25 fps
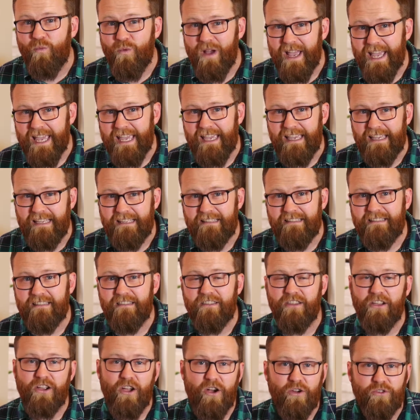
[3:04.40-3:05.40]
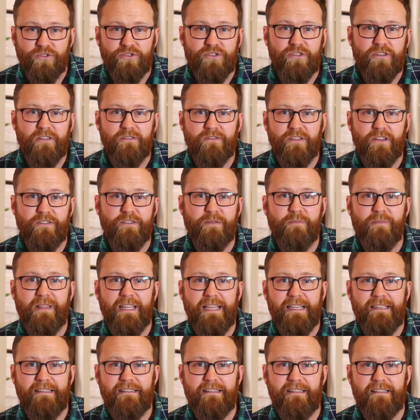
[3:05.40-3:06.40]
ways, the culture of those
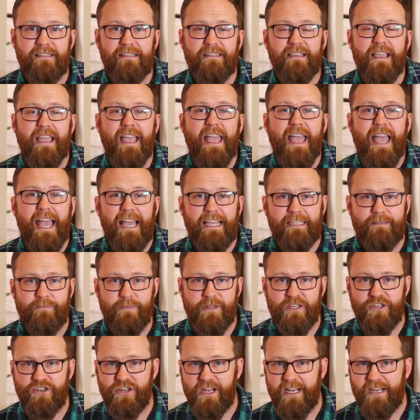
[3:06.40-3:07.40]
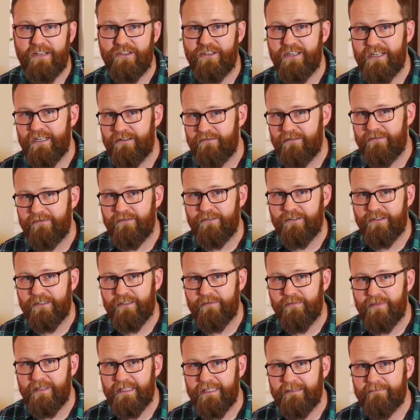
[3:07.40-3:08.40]
places has been changed
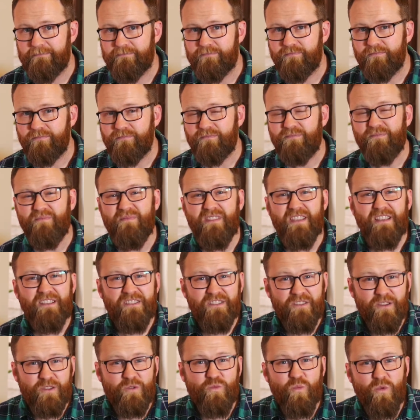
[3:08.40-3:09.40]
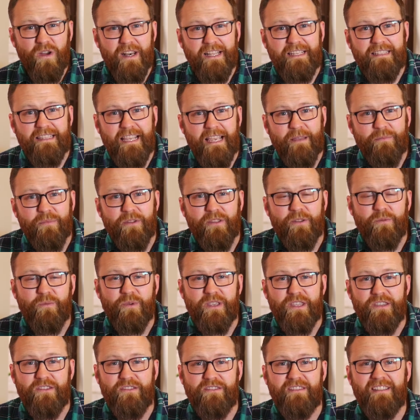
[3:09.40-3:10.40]
irreversibly. So it's one example that
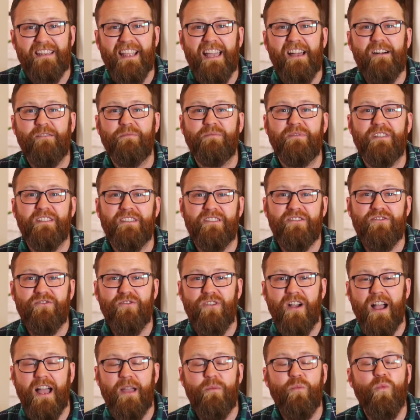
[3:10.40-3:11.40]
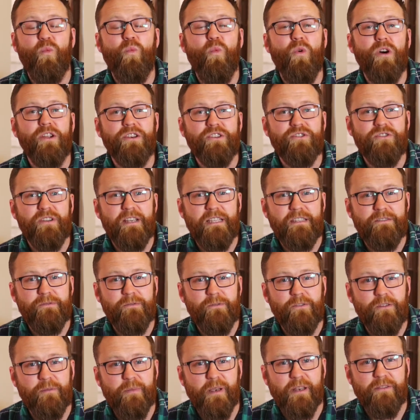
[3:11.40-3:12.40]
we use to help describe what
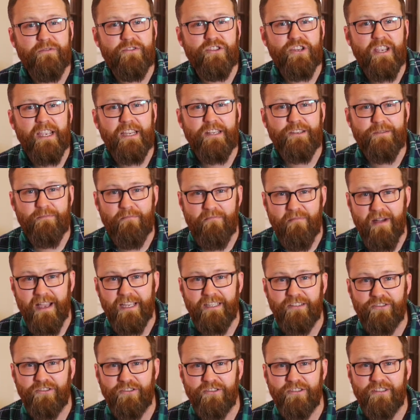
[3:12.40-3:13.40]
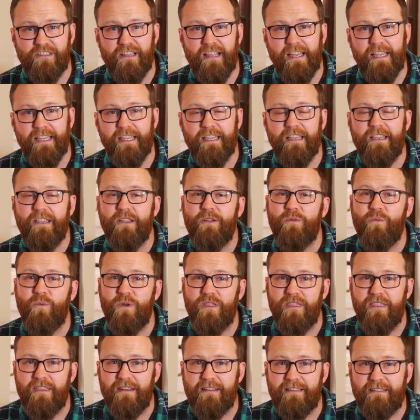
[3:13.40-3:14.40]
transformative change might look like
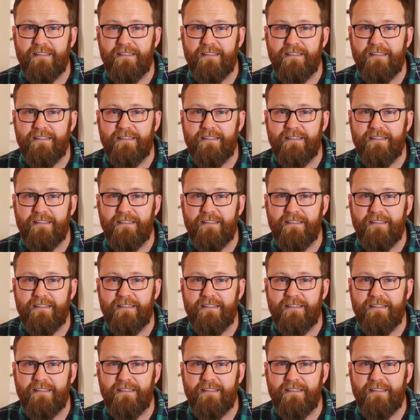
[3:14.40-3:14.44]
within a